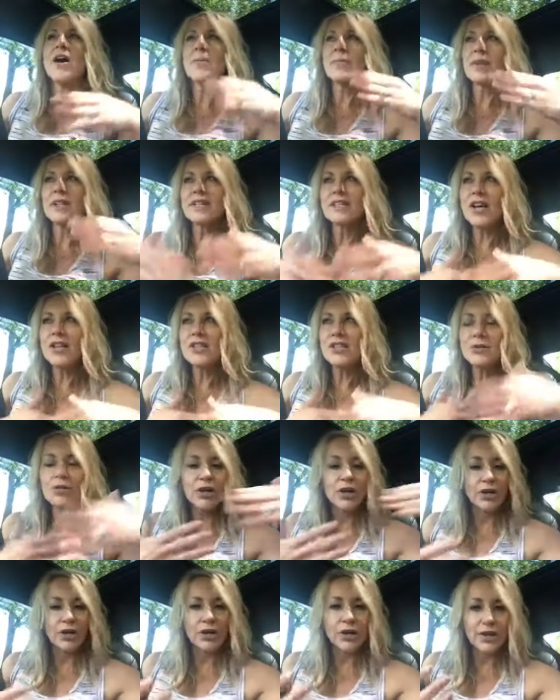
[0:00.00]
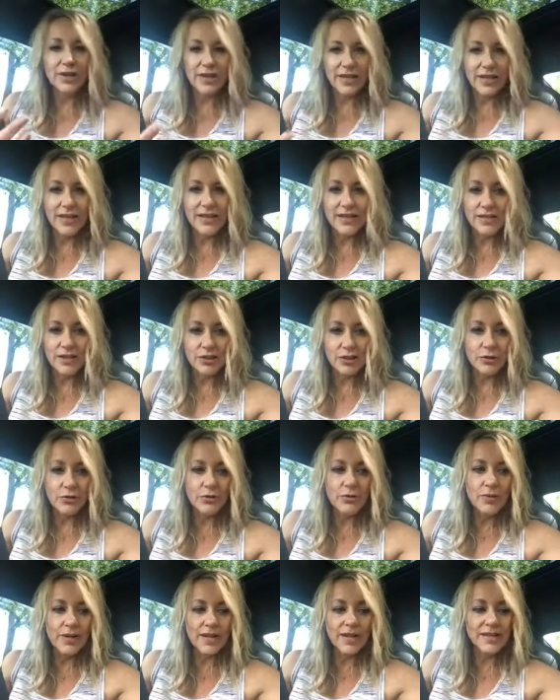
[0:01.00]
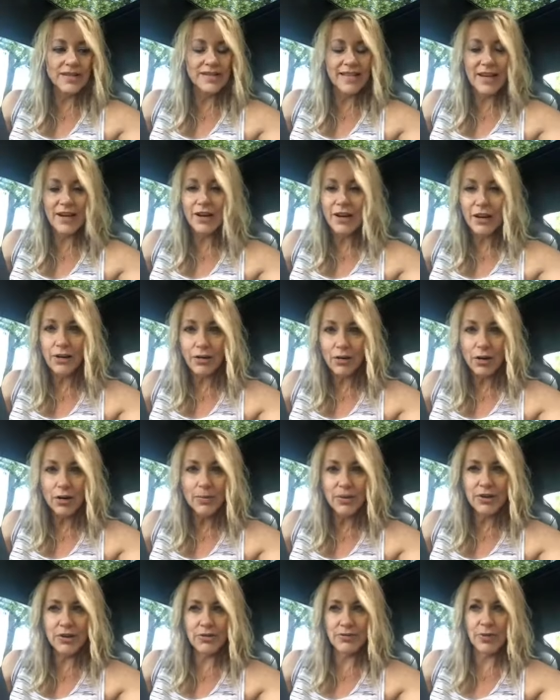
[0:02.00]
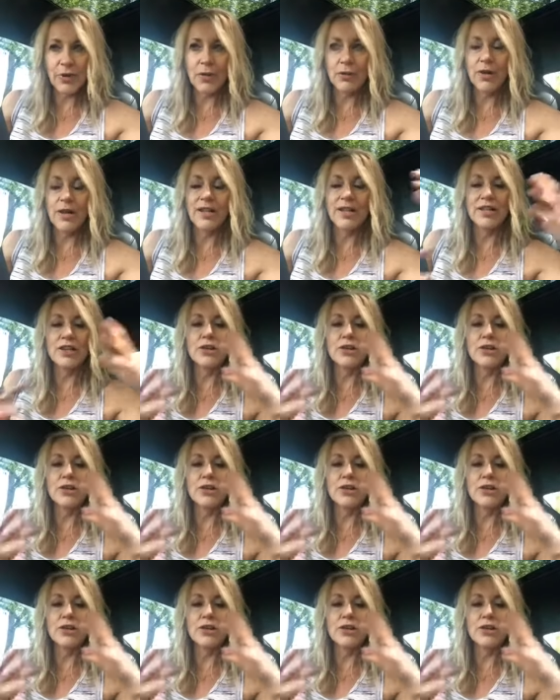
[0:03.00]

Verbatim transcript: but it's also a good thing to do is set an alarm on your phone.